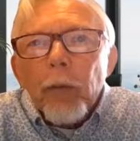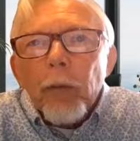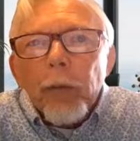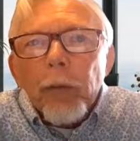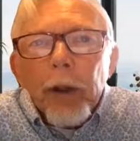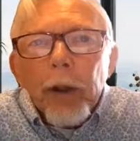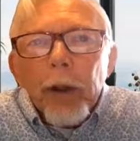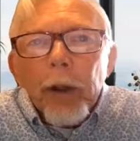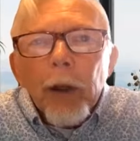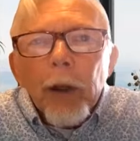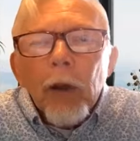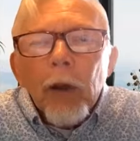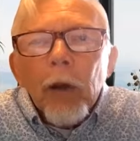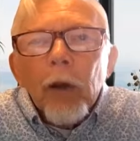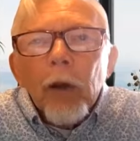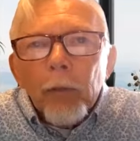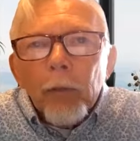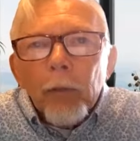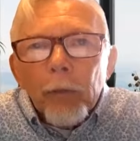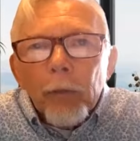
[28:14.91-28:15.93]
probably
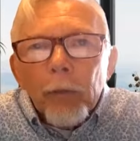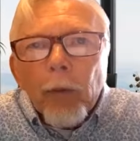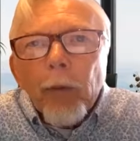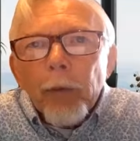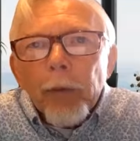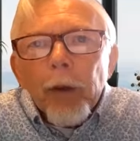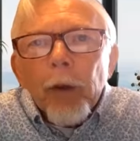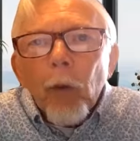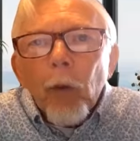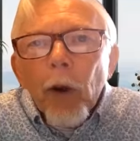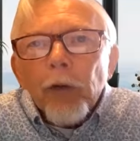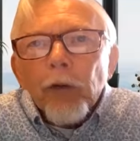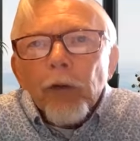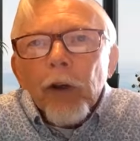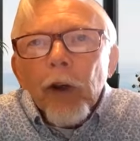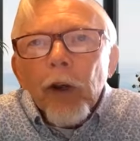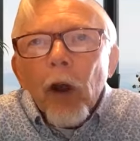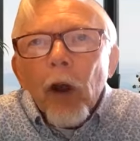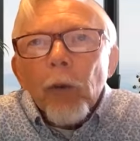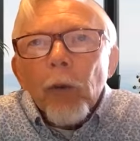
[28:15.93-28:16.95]
the
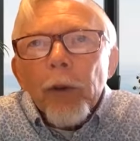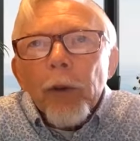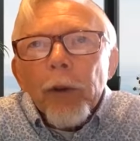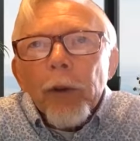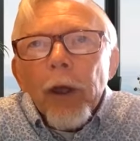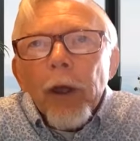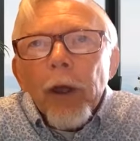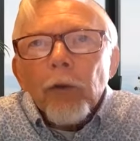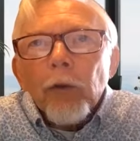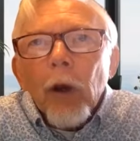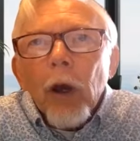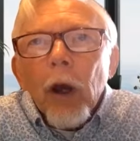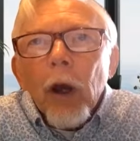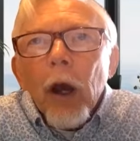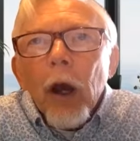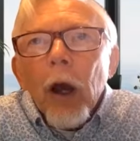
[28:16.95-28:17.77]
way to go with that.